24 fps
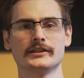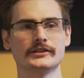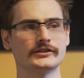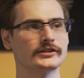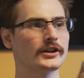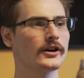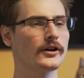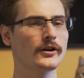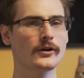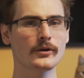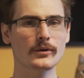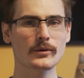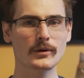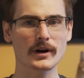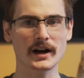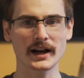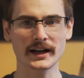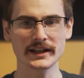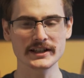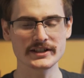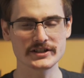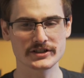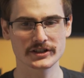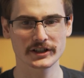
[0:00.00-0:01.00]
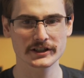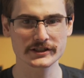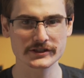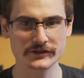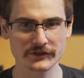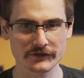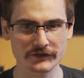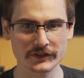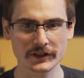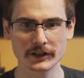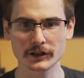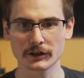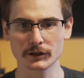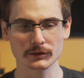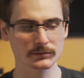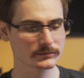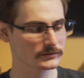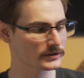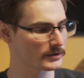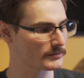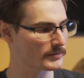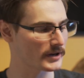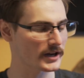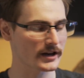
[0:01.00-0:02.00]
So I just
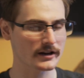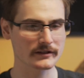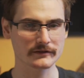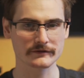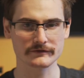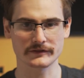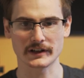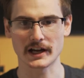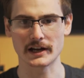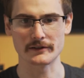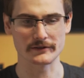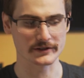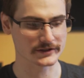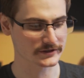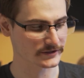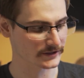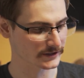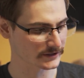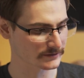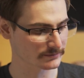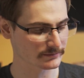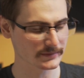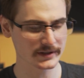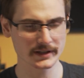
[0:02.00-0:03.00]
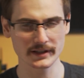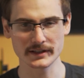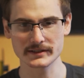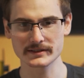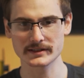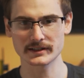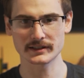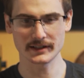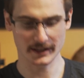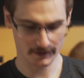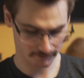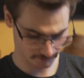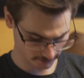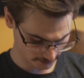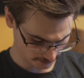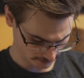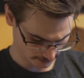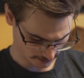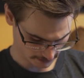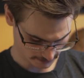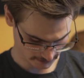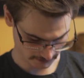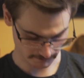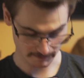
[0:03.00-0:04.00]
filmed about 5 or 6 minutes and I
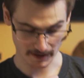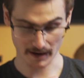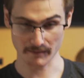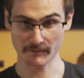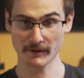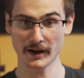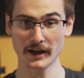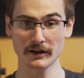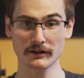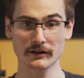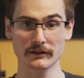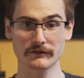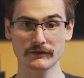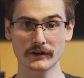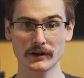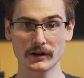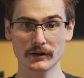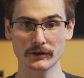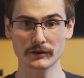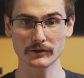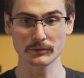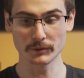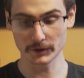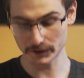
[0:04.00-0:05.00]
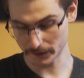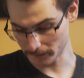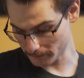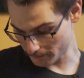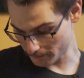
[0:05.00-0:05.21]
realized my microphone was